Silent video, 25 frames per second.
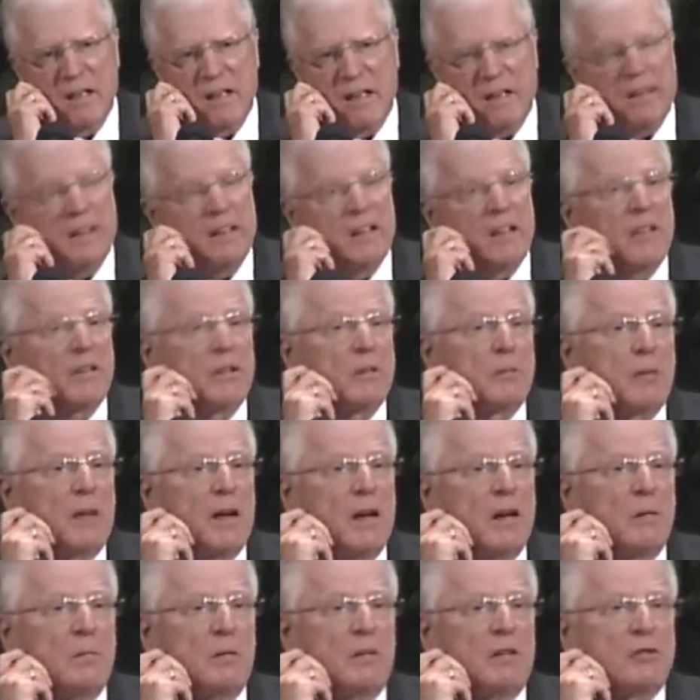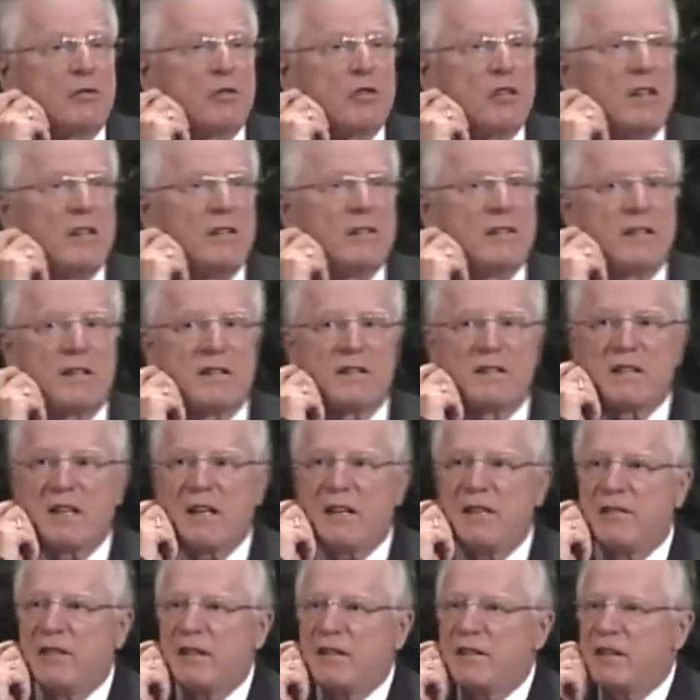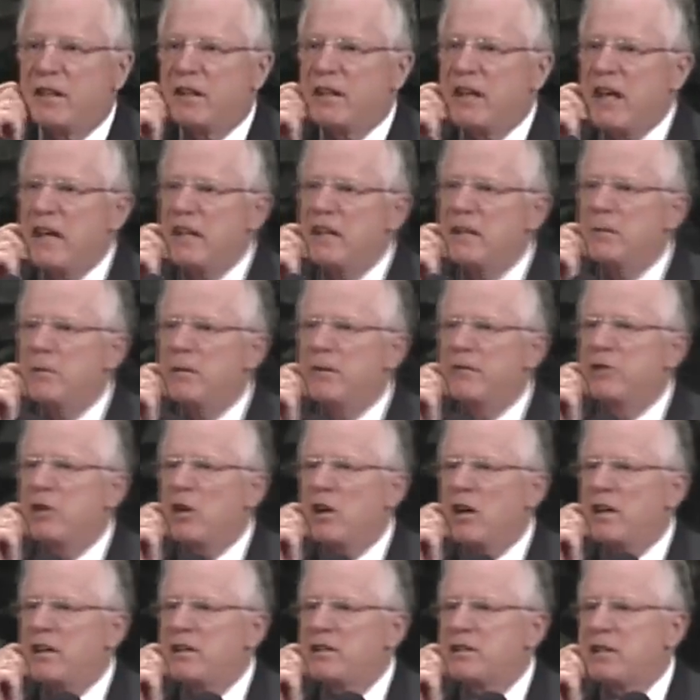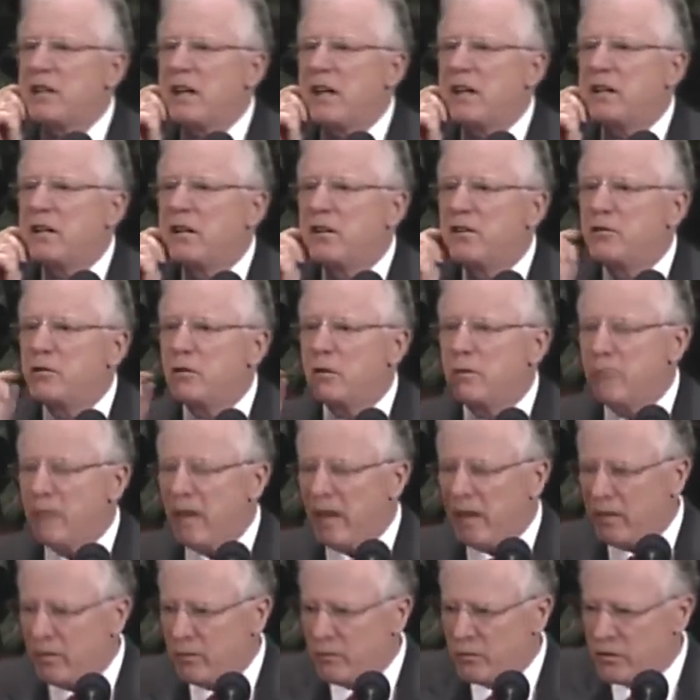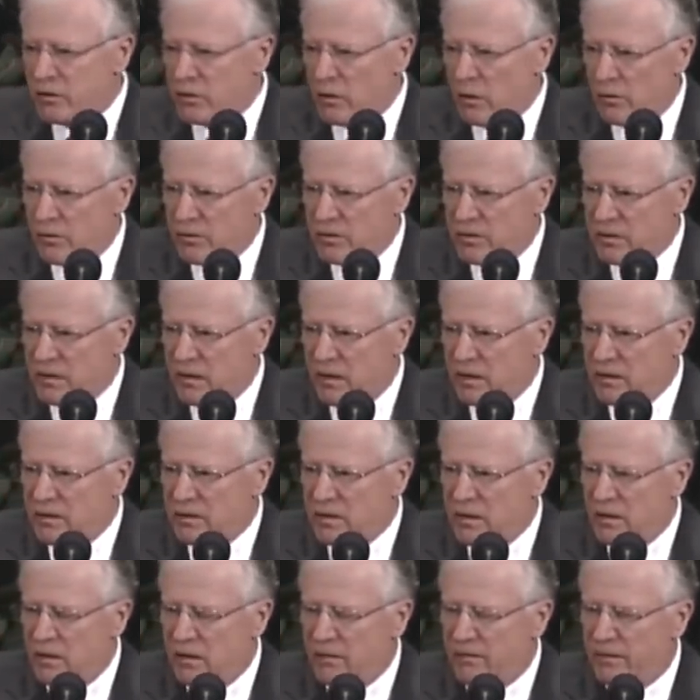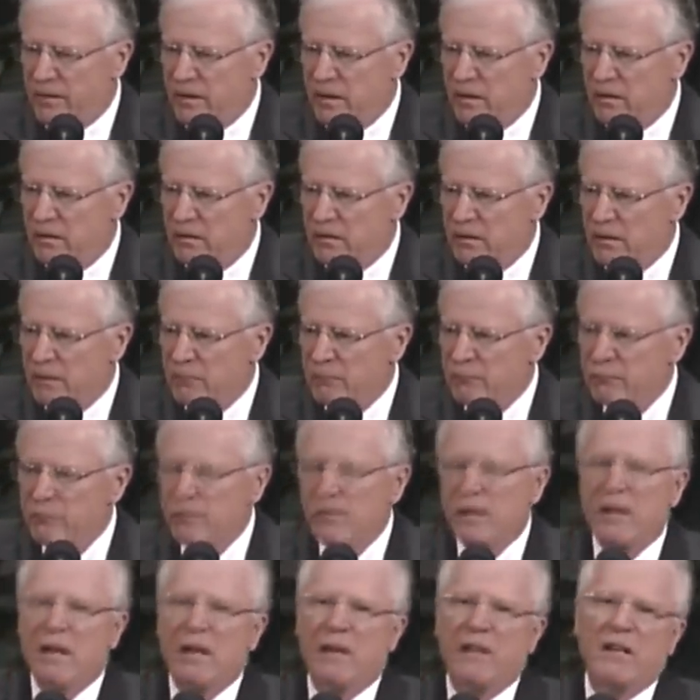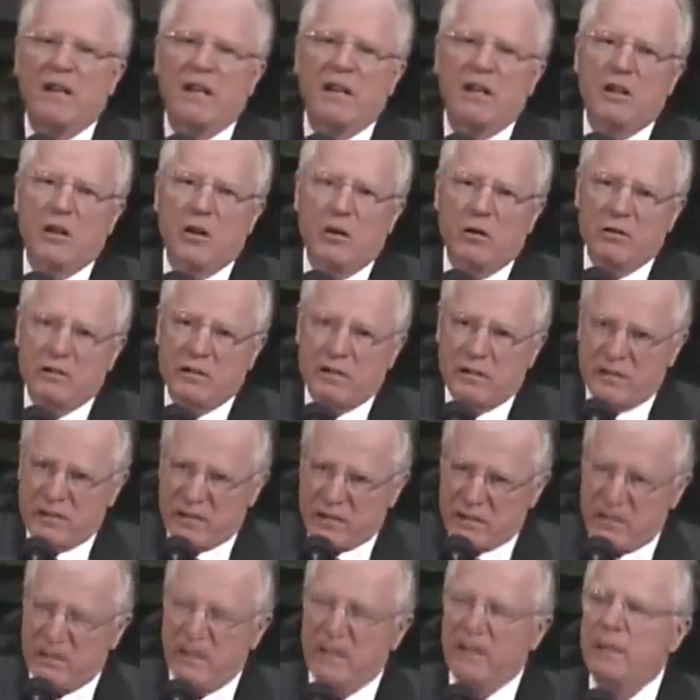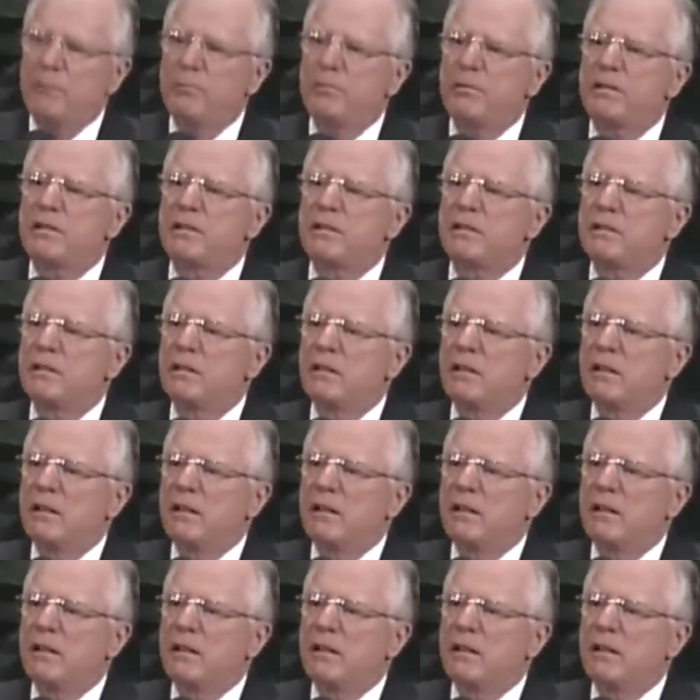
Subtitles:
In another parable, Jesus said that the kingdom of God is like unto a man who sows seeds in a field, and then he goes and sleeps.